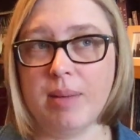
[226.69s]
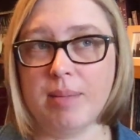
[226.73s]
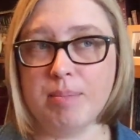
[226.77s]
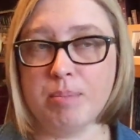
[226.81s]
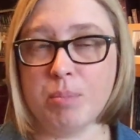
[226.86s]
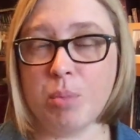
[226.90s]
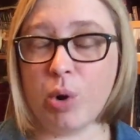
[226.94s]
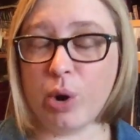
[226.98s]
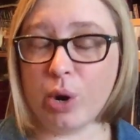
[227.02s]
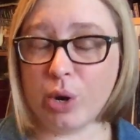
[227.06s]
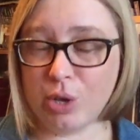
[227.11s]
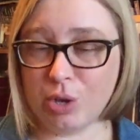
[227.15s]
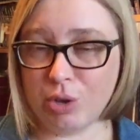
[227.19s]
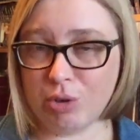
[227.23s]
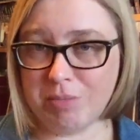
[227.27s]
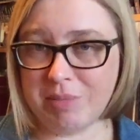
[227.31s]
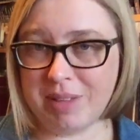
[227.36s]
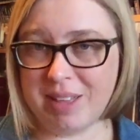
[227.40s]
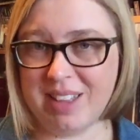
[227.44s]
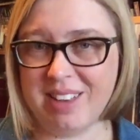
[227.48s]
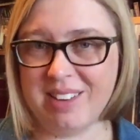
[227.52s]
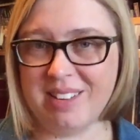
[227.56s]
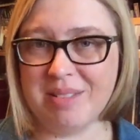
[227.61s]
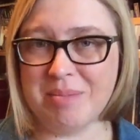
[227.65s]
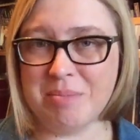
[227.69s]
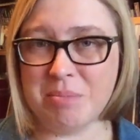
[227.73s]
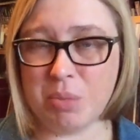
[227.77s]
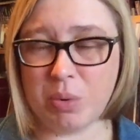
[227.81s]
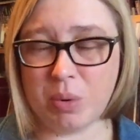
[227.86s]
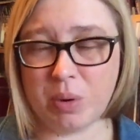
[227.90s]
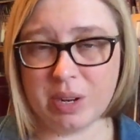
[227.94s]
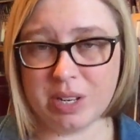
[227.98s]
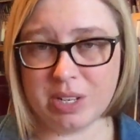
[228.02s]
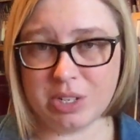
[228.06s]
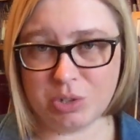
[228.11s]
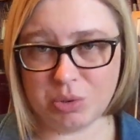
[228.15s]
more human,
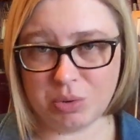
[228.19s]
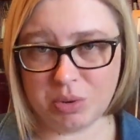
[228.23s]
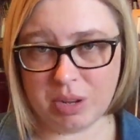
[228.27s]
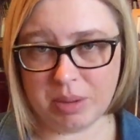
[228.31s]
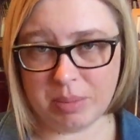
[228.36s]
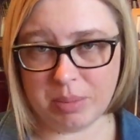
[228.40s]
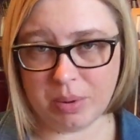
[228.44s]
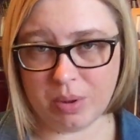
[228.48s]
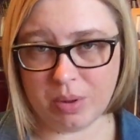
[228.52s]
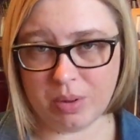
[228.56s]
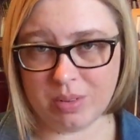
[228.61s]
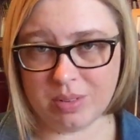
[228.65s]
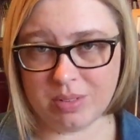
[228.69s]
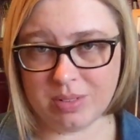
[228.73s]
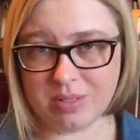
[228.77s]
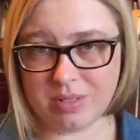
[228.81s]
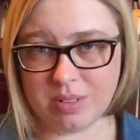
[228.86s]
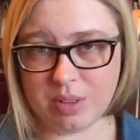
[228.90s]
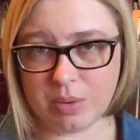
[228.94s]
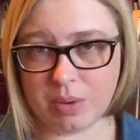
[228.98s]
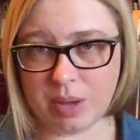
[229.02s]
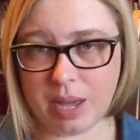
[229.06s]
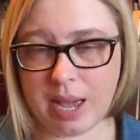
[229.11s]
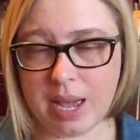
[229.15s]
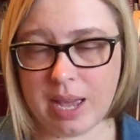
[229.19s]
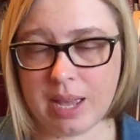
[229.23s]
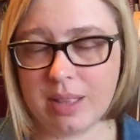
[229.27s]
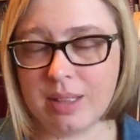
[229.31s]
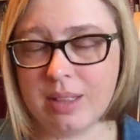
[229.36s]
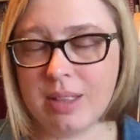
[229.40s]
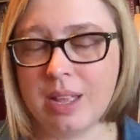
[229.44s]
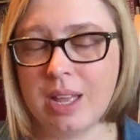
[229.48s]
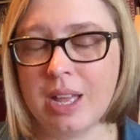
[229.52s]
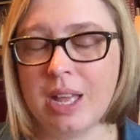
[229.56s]
more enjoyable, okay?